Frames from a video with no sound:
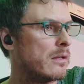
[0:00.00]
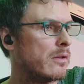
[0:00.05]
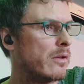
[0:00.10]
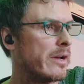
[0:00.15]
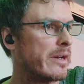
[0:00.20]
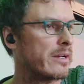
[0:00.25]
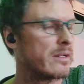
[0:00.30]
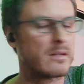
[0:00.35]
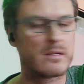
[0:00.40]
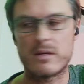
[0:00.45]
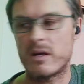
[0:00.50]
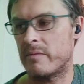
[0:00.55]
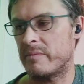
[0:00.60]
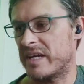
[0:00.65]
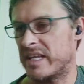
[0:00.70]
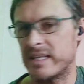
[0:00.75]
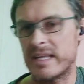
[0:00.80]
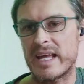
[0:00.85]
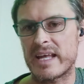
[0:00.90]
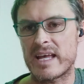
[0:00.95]

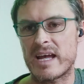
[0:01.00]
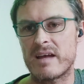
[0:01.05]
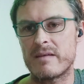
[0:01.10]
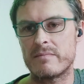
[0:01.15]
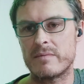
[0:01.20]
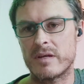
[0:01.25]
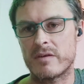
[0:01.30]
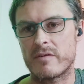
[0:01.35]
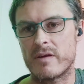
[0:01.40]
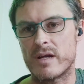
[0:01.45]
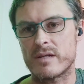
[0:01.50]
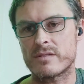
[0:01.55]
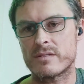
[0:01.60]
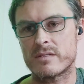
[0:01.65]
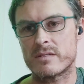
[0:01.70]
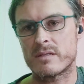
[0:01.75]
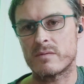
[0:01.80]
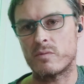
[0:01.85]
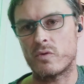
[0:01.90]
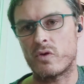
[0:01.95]
They gave me
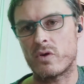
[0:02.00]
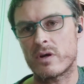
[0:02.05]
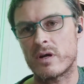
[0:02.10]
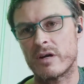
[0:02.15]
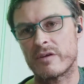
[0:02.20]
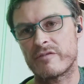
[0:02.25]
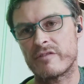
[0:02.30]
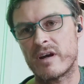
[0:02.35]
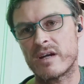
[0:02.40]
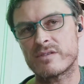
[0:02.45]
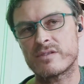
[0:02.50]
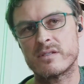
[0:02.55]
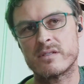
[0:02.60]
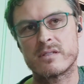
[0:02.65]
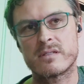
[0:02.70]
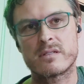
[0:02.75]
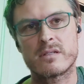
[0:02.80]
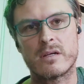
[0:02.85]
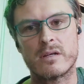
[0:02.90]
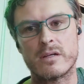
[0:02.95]
crutches to walk on
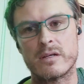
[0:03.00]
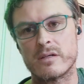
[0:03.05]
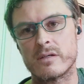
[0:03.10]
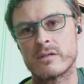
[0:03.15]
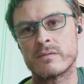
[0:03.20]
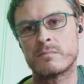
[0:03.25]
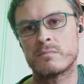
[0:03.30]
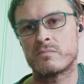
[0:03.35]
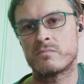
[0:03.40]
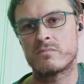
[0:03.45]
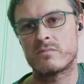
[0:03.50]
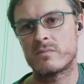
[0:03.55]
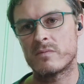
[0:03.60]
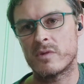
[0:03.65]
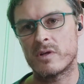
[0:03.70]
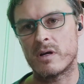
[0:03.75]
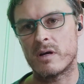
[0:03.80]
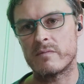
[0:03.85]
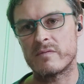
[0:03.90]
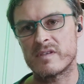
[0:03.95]
crutches, so
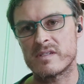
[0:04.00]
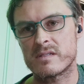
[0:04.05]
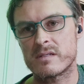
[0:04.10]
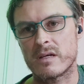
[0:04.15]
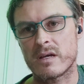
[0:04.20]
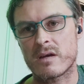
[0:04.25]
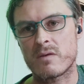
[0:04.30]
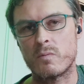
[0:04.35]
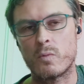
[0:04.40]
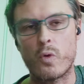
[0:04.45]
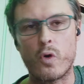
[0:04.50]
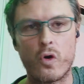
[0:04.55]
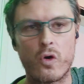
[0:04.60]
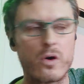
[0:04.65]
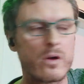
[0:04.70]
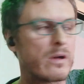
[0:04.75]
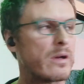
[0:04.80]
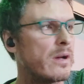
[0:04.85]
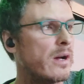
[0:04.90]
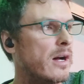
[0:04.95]
obviously I can
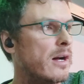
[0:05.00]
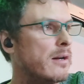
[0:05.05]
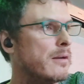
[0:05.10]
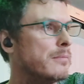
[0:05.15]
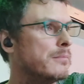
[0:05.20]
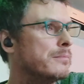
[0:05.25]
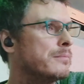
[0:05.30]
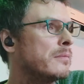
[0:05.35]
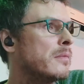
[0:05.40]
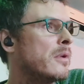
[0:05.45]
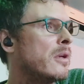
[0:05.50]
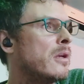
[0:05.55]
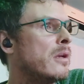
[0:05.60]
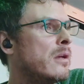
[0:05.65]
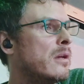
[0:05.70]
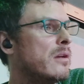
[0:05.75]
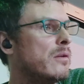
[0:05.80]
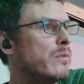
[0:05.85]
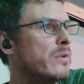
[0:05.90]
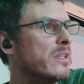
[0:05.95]
walk
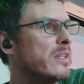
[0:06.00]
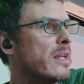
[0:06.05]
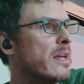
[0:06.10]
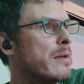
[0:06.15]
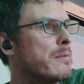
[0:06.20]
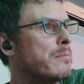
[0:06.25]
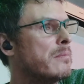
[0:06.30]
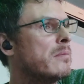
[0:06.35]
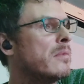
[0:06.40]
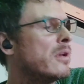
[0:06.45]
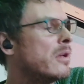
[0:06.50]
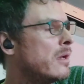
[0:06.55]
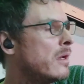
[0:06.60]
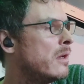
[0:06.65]
with them.